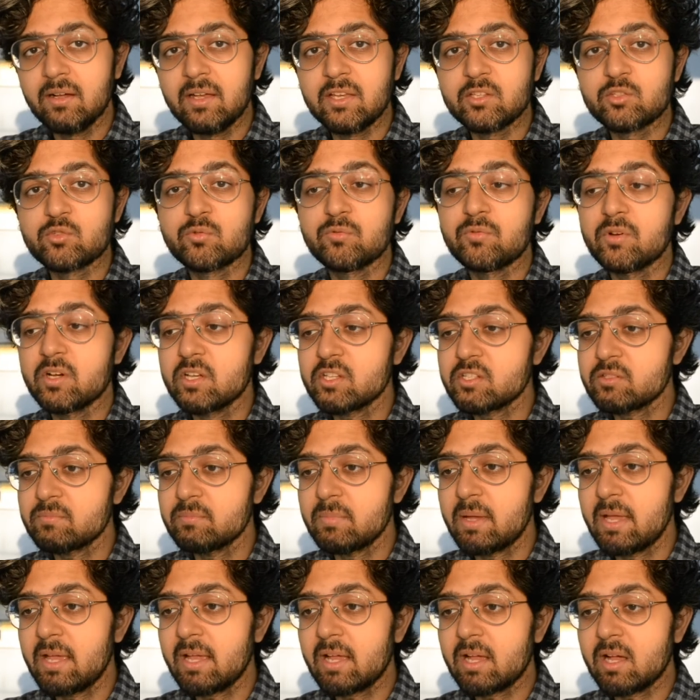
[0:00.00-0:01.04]
is to first
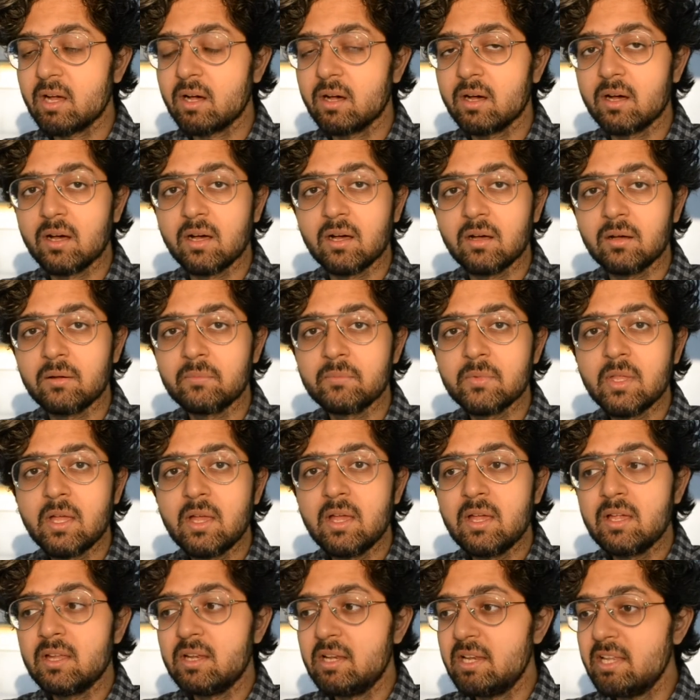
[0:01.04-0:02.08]
make a
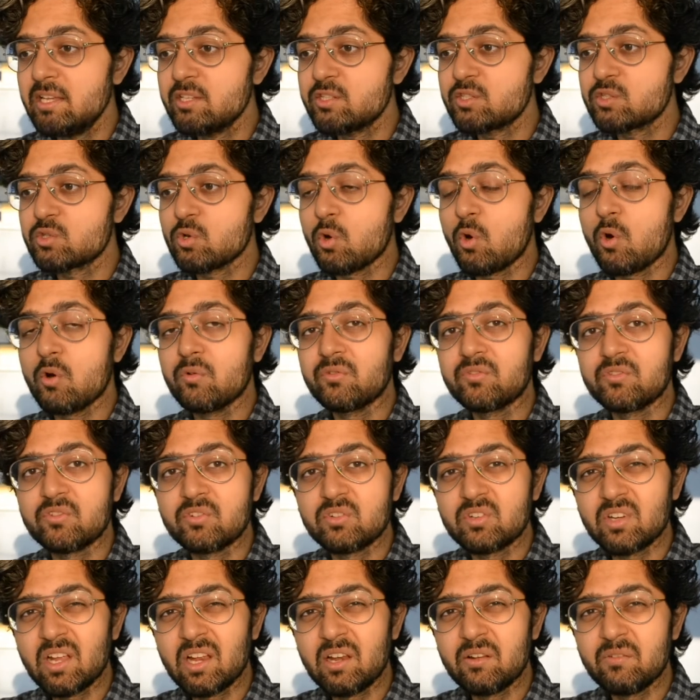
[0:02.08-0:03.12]
list of
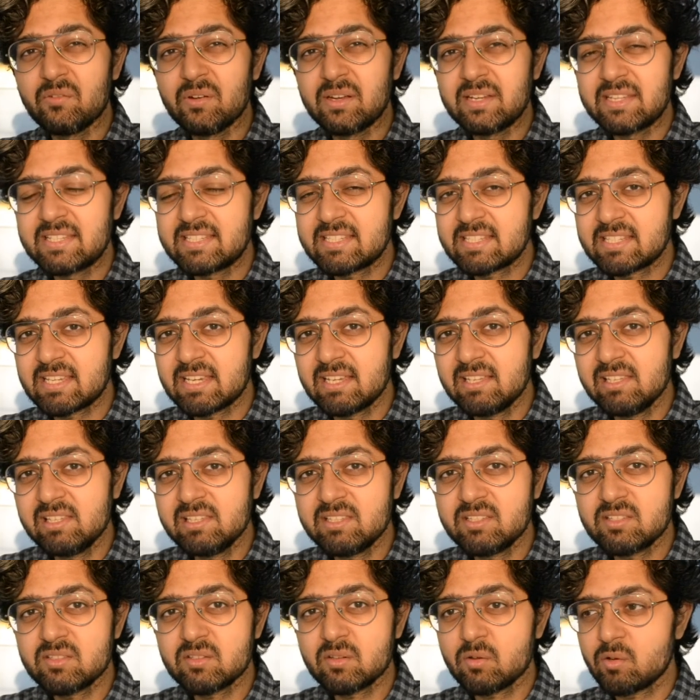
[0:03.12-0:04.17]
relevant
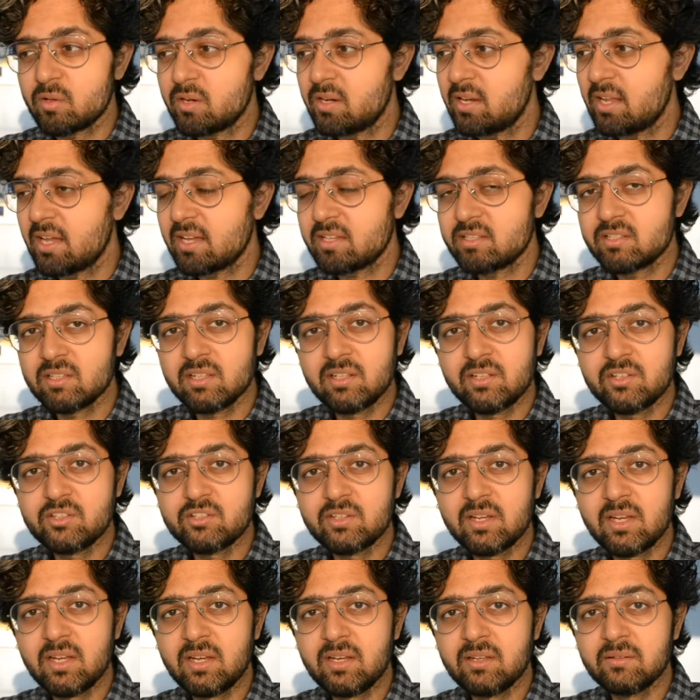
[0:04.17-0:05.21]
skills on an Excel
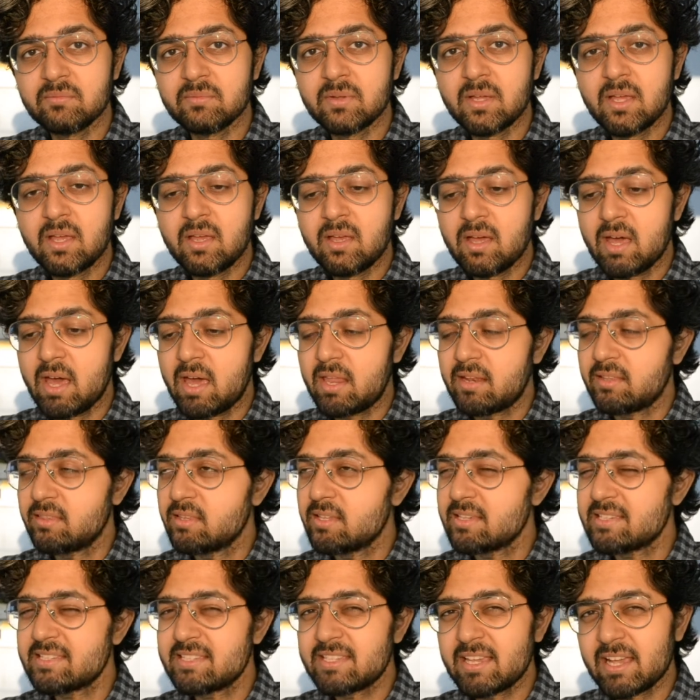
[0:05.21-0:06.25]
sheet, and in
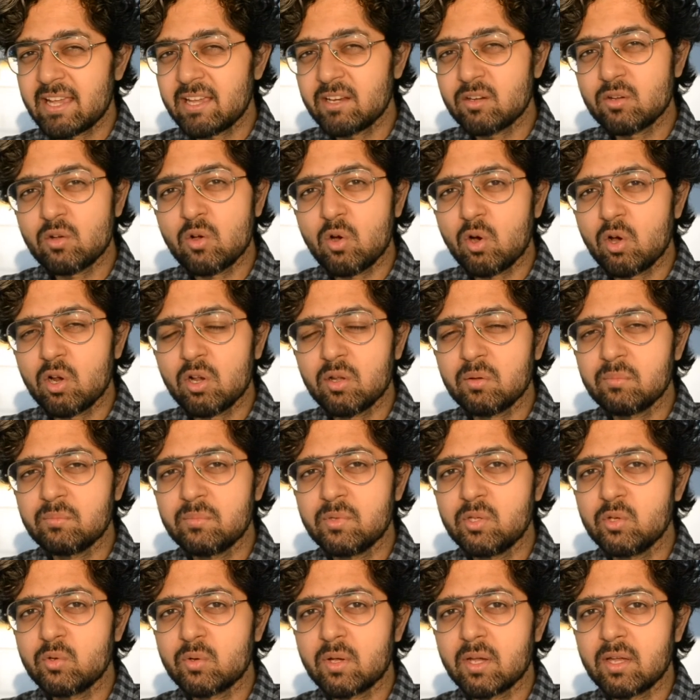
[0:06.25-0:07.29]
the second column
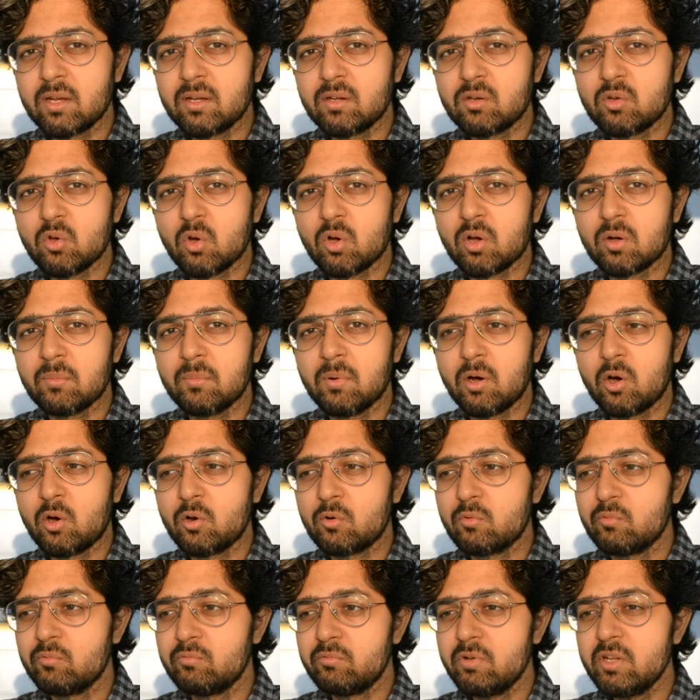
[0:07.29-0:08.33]
you can talk
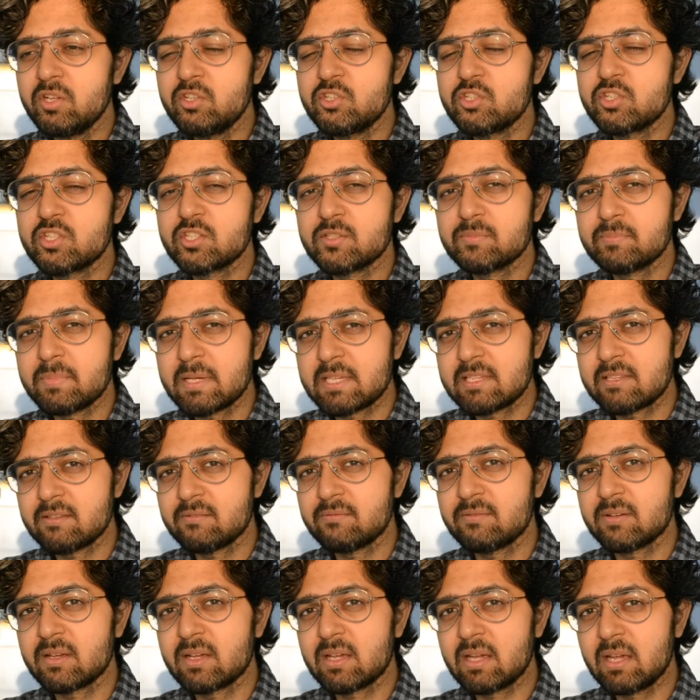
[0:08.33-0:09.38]
about which
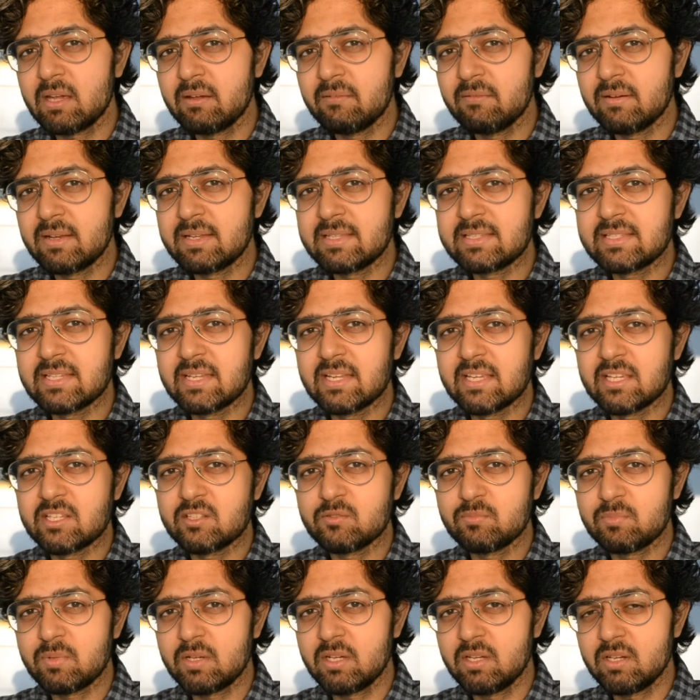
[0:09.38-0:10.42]
specific events and
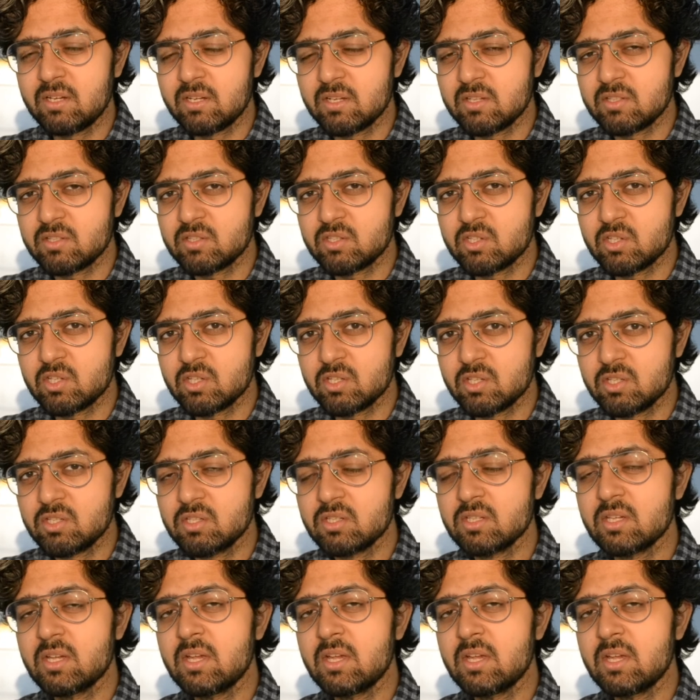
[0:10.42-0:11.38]
experiences